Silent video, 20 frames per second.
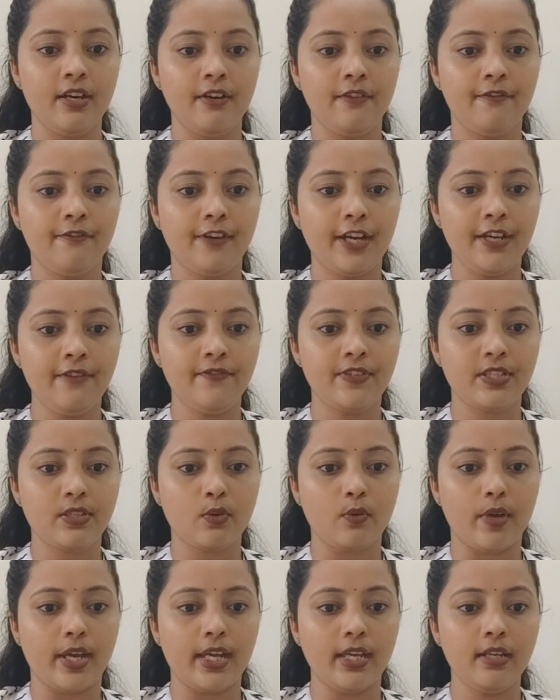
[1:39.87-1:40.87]
5
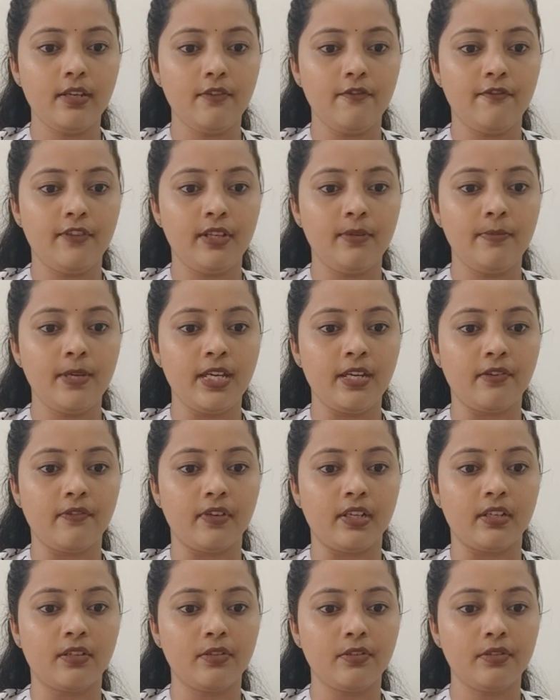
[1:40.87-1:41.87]
square will be
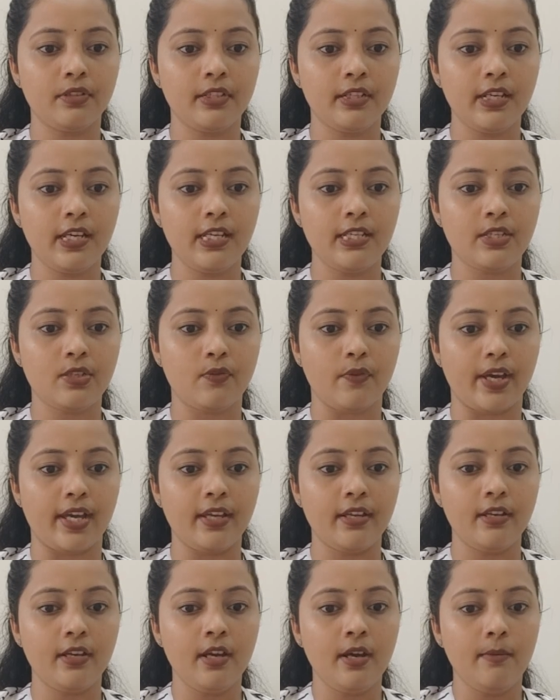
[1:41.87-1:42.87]
equal to 3
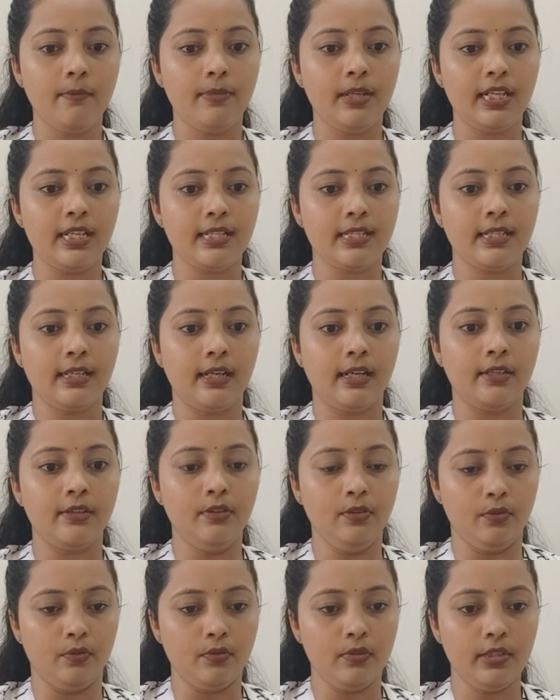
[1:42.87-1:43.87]
square plus the
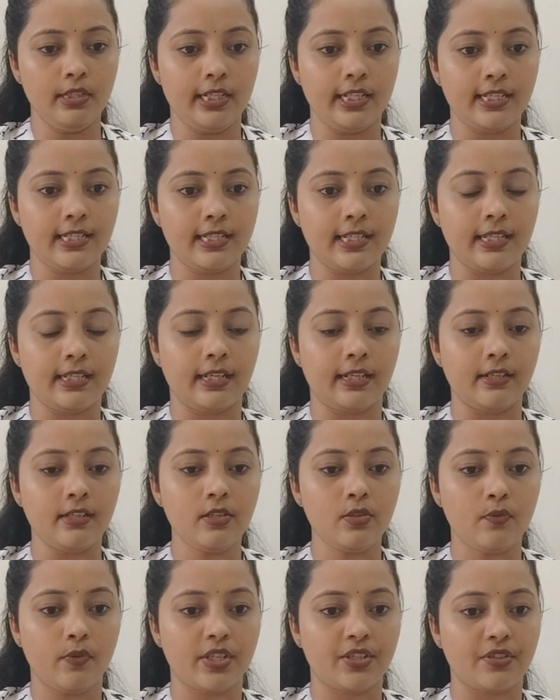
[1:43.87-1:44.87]
unknown, let's say that
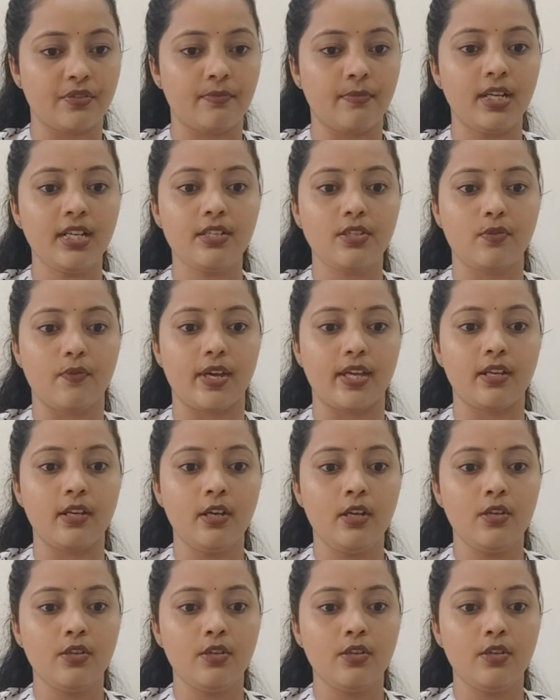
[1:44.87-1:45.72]
is question mark square.